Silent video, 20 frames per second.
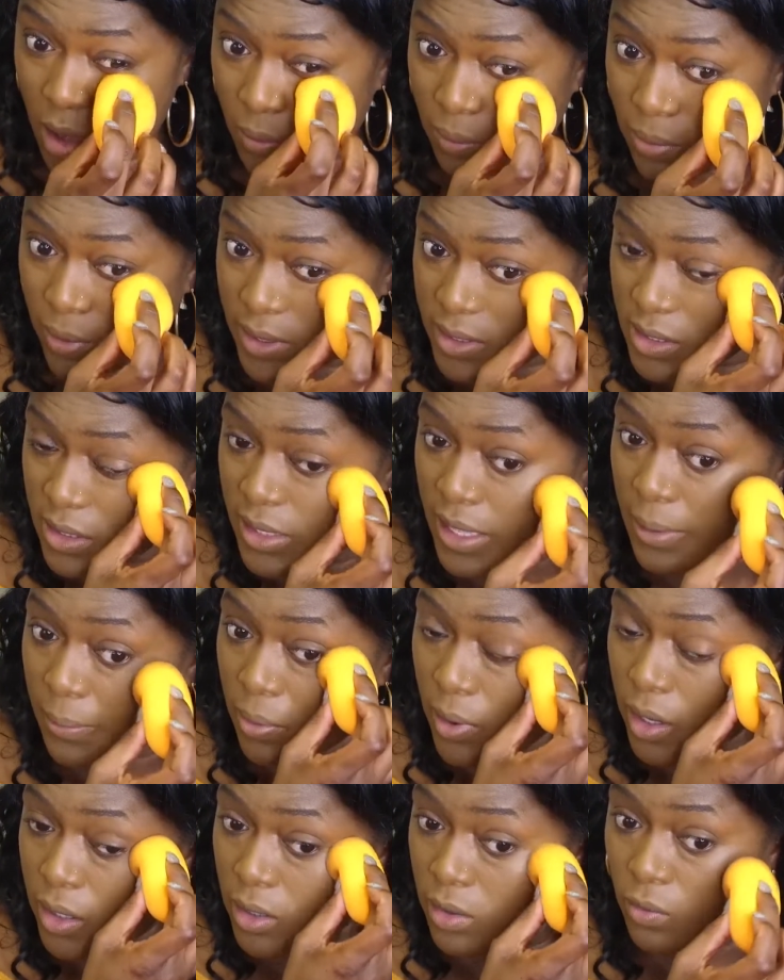Pressing that
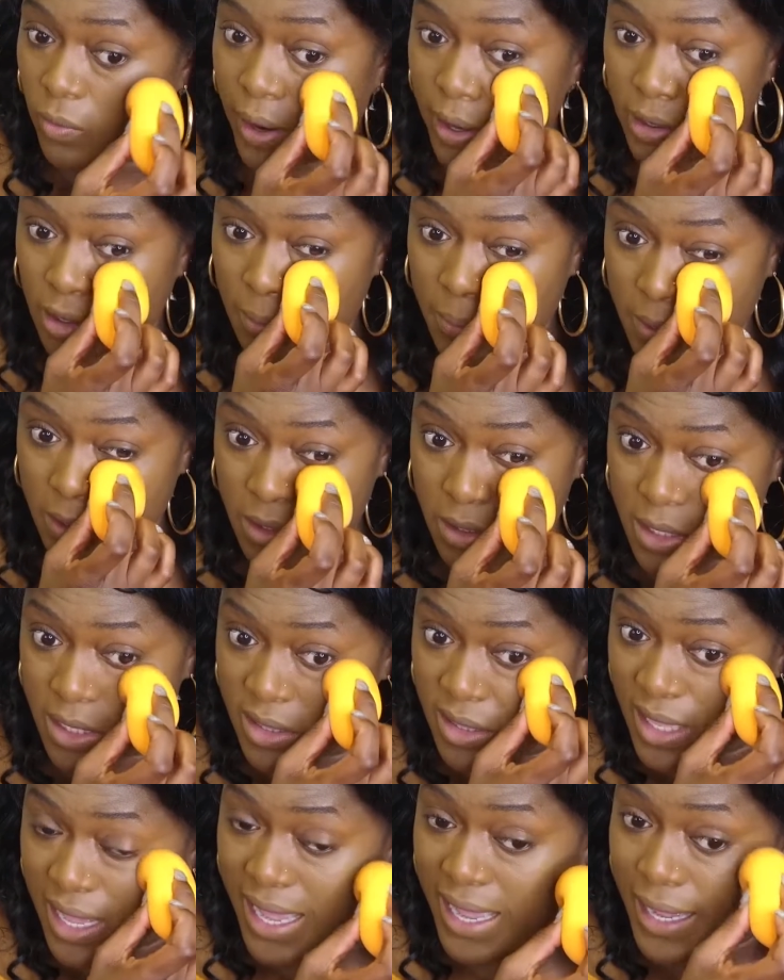product right up
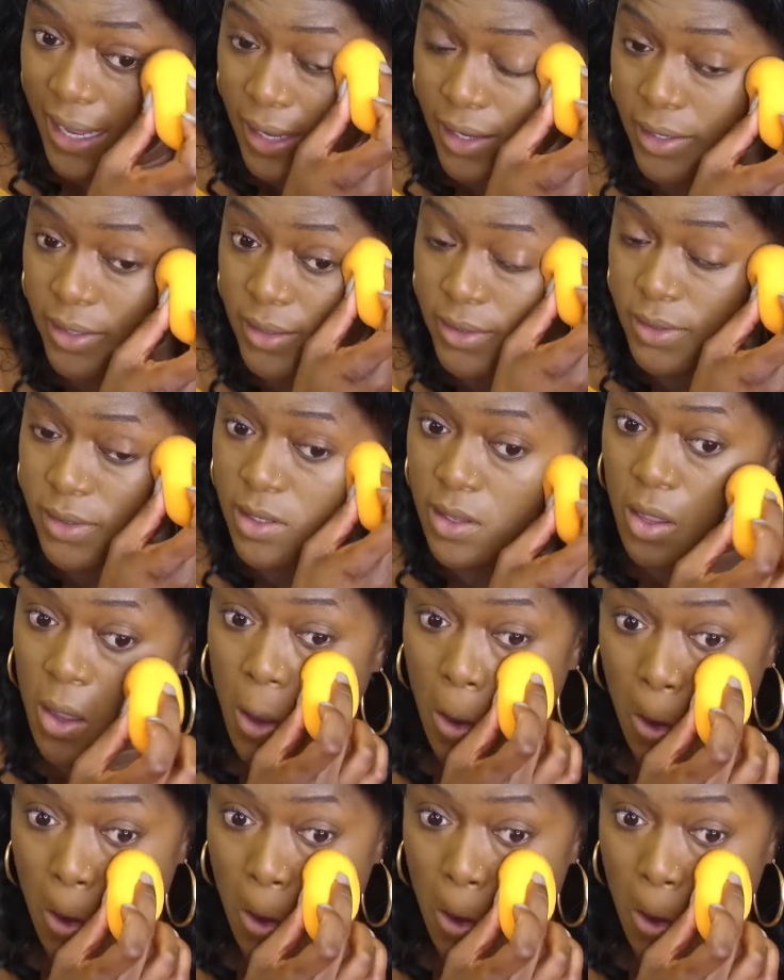underneath the eyes.